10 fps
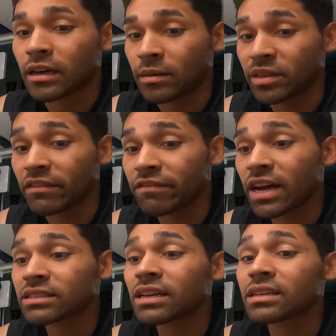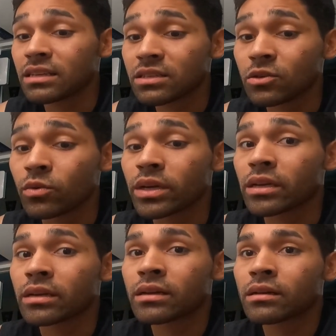I mean, the fact that he's
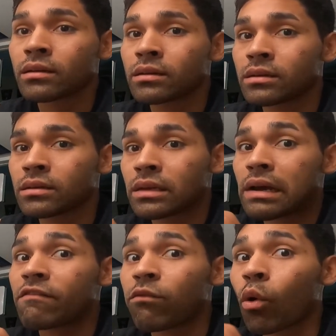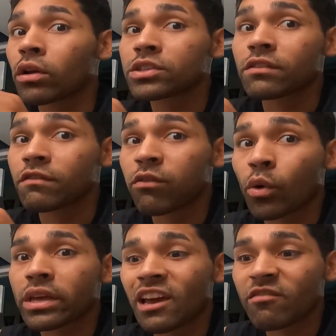doing
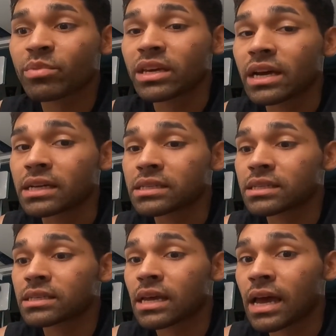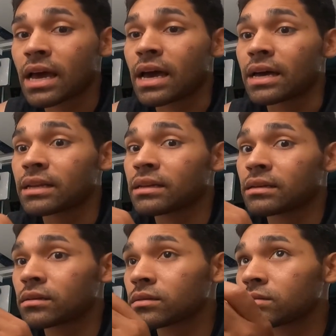440 FPS at
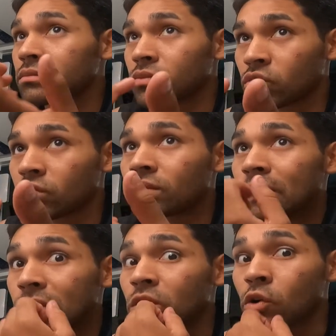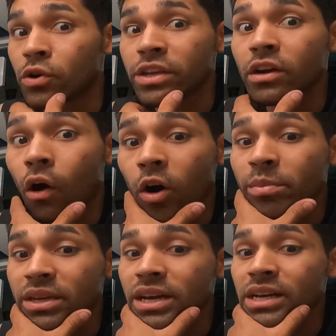30
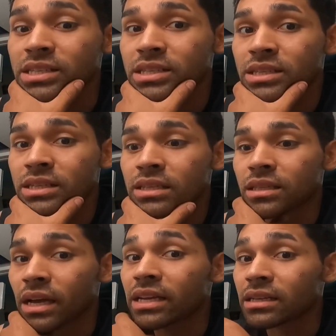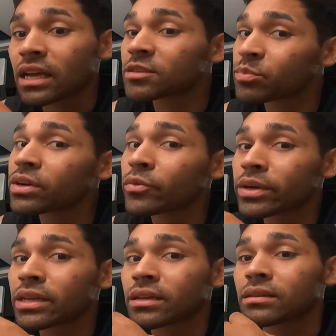RPS, that's pretty
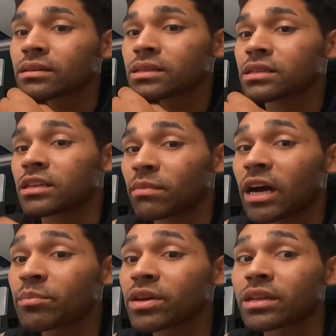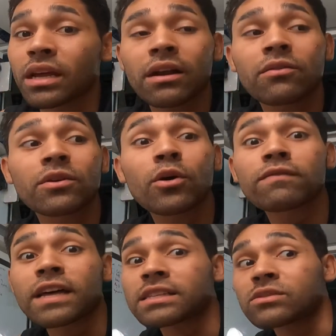ridiculous in my opinion. I don't know if
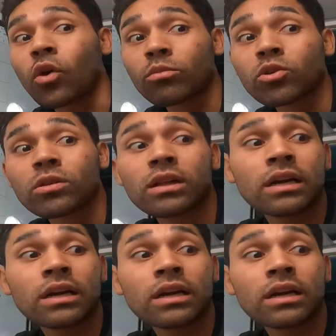that's normal.